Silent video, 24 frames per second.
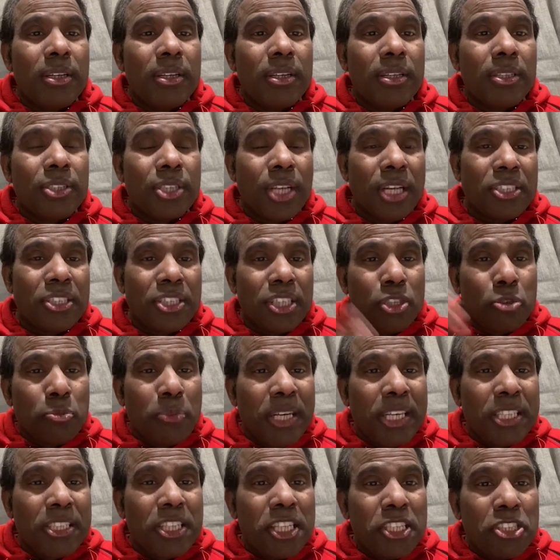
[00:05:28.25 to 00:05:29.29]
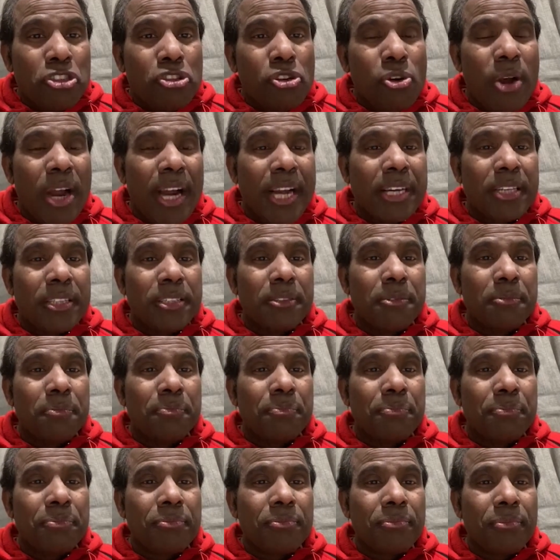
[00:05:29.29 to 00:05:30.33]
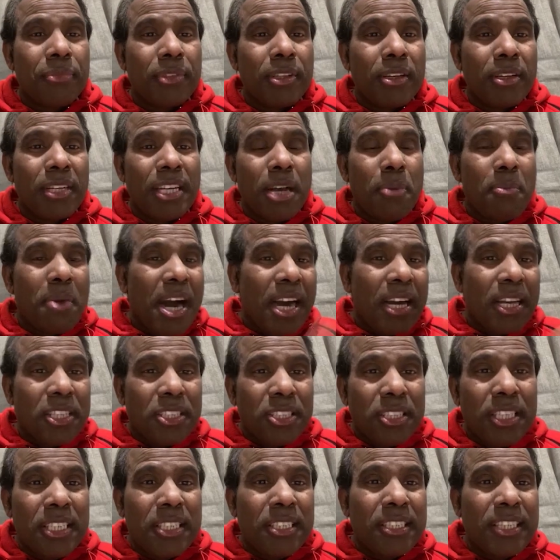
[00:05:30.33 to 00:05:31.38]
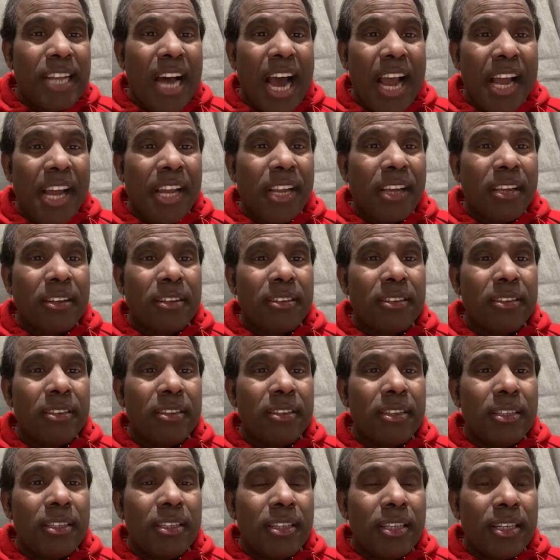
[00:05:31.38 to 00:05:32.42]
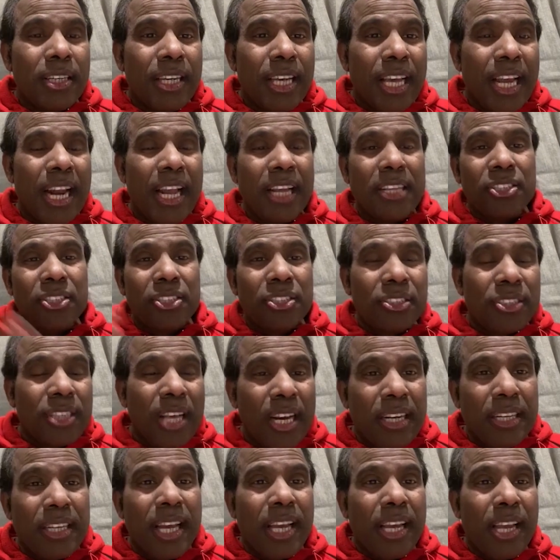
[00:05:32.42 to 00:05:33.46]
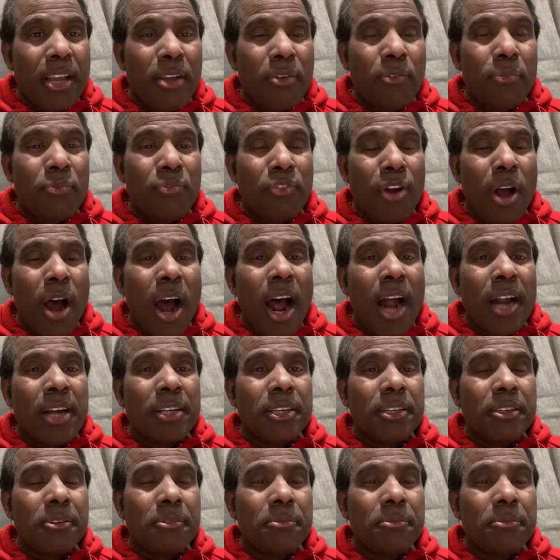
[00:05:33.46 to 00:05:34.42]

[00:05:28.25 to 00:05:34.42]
Churches being destroyed. Democracy is dying. Elections are taking fraud.